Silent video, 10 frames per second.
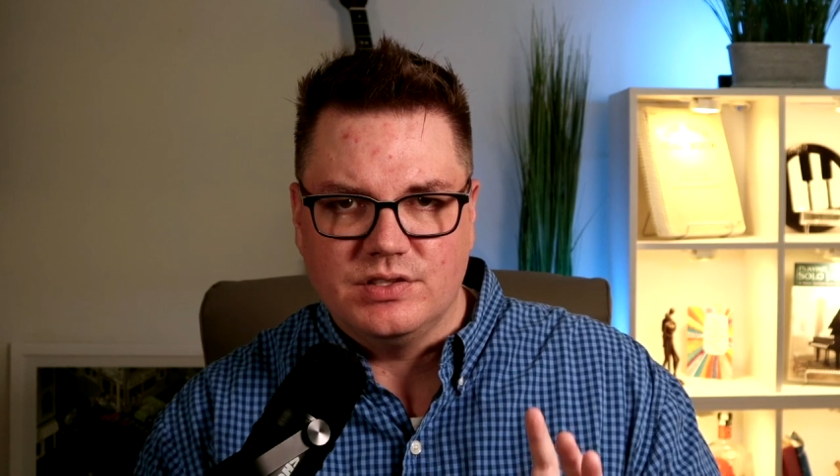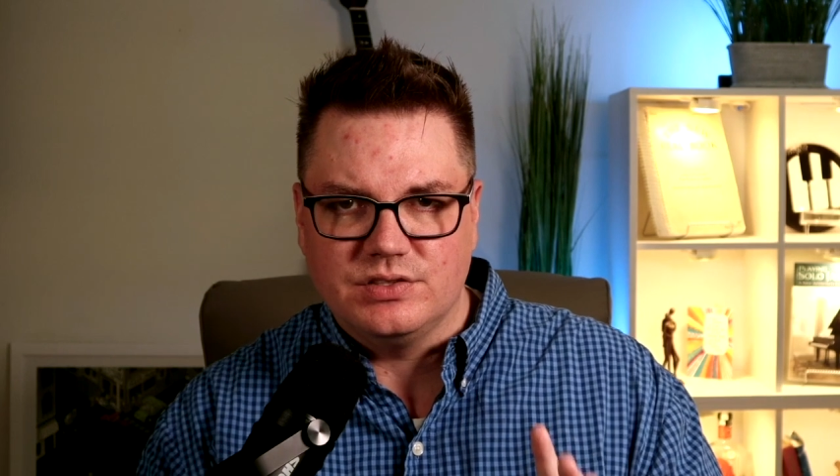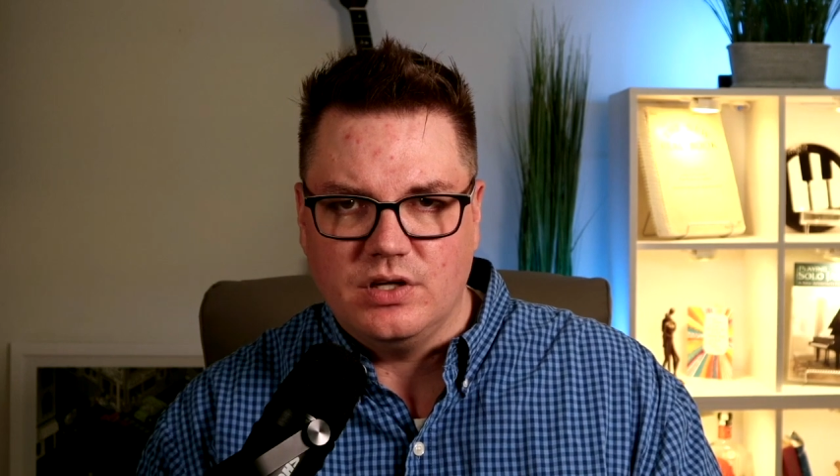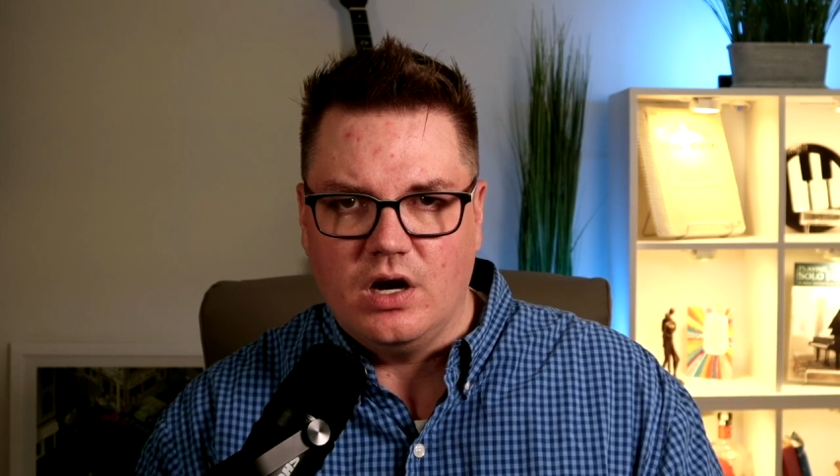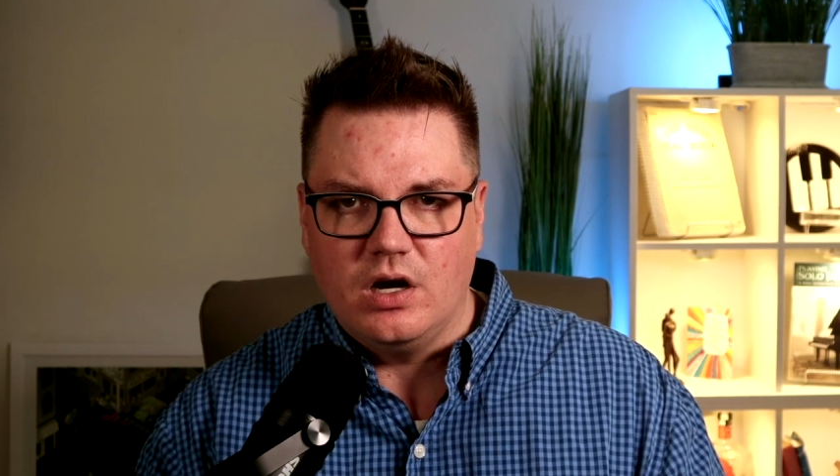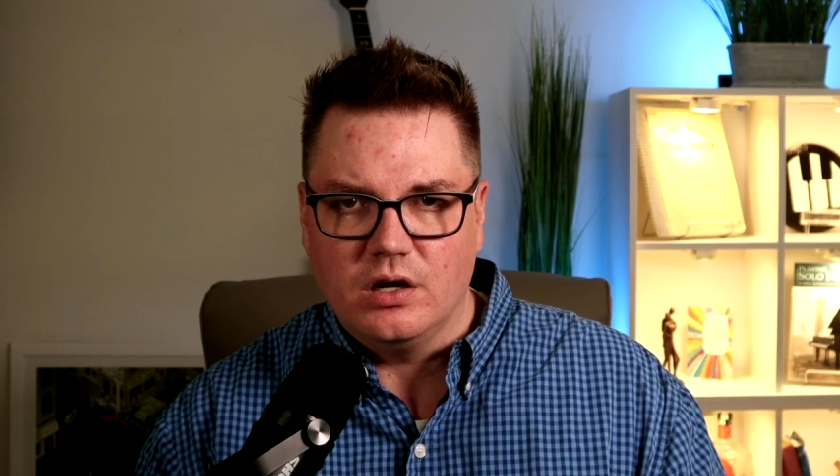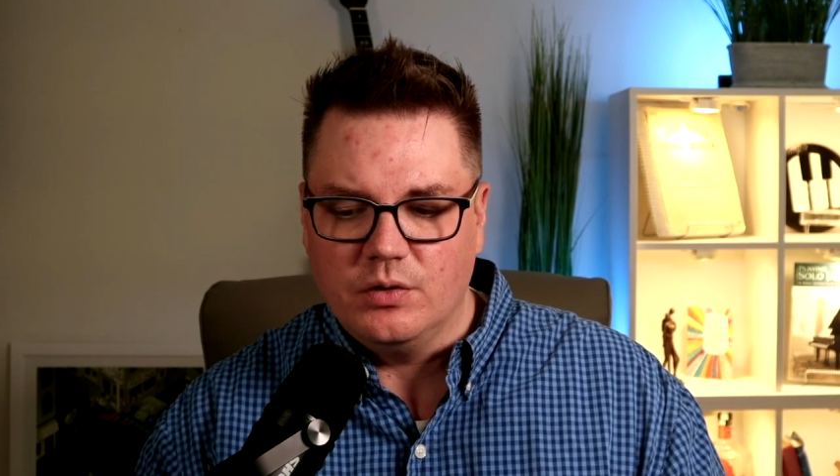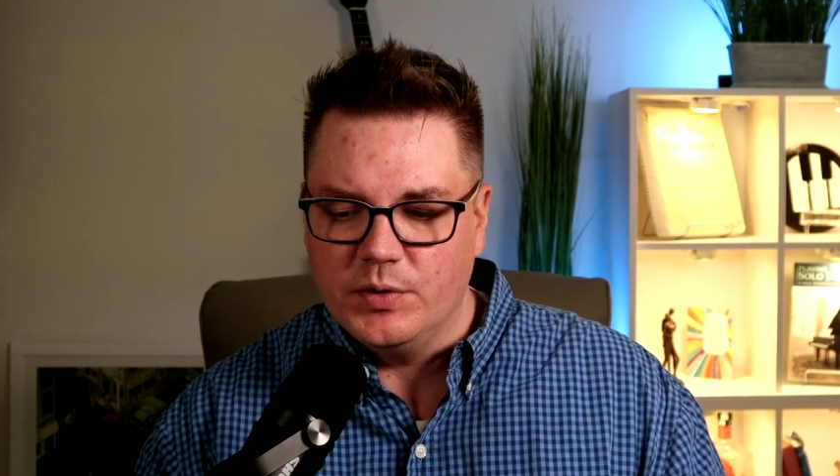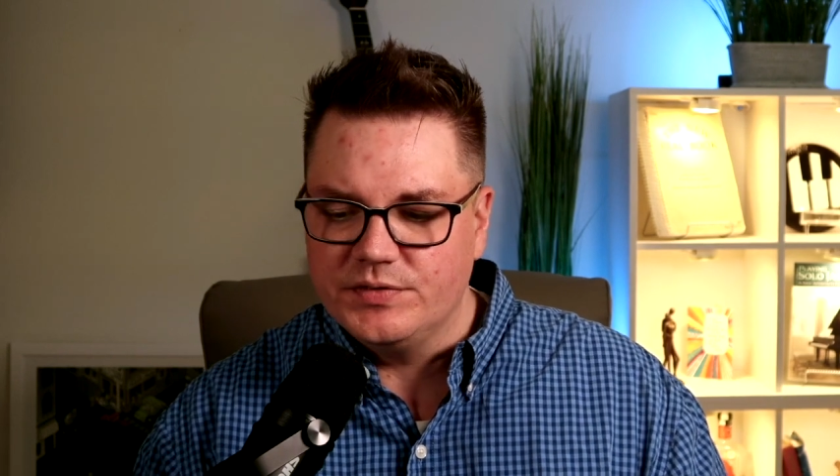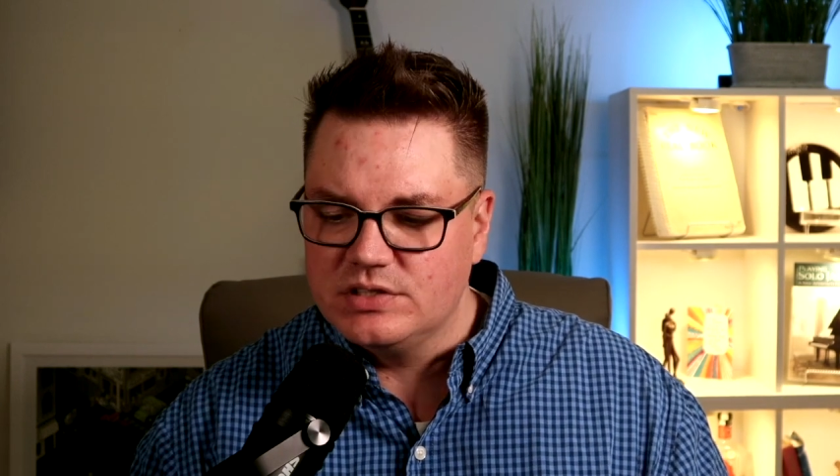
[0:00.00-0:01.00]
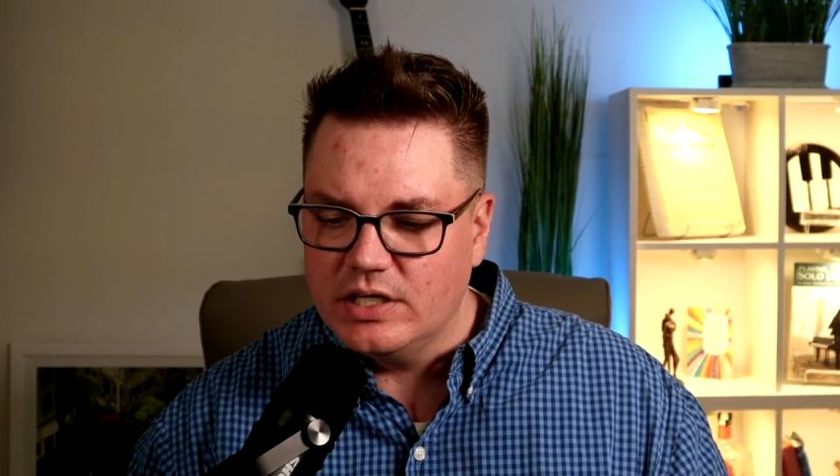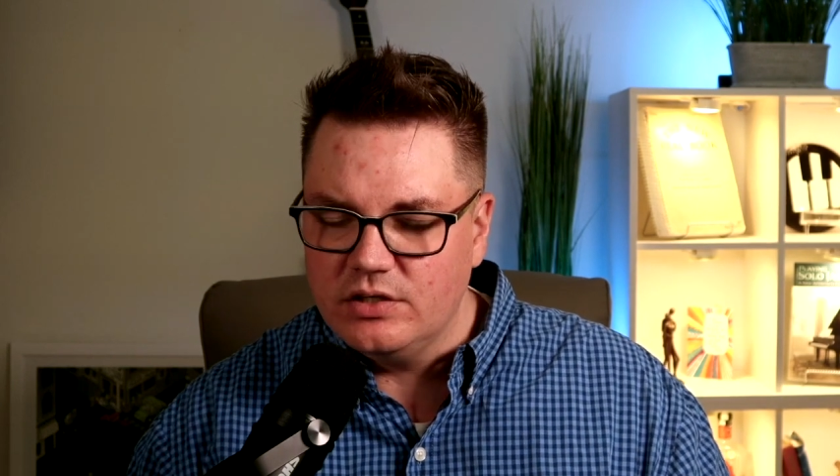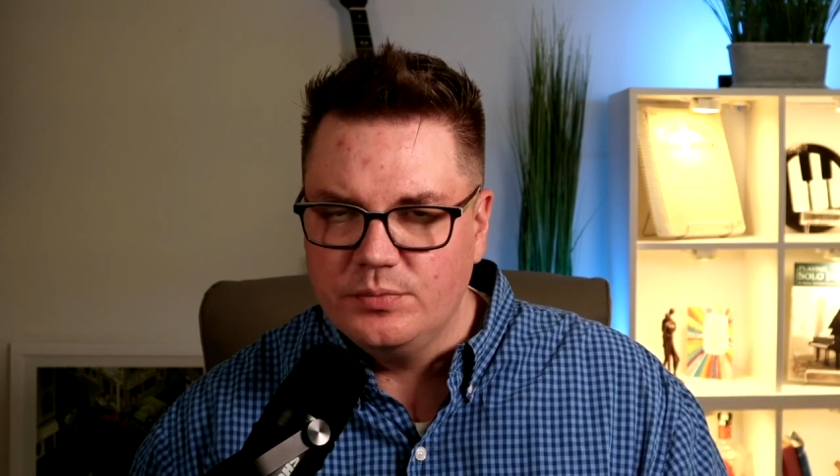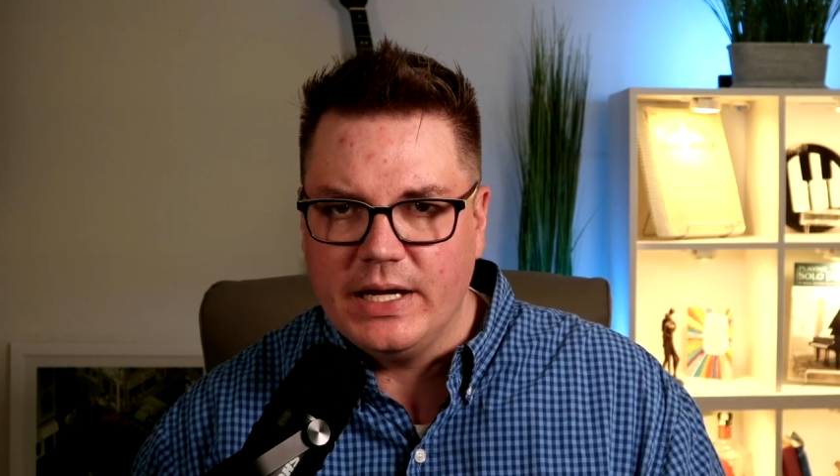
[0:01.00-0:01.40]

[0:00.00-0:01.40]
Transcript: the song, we've settled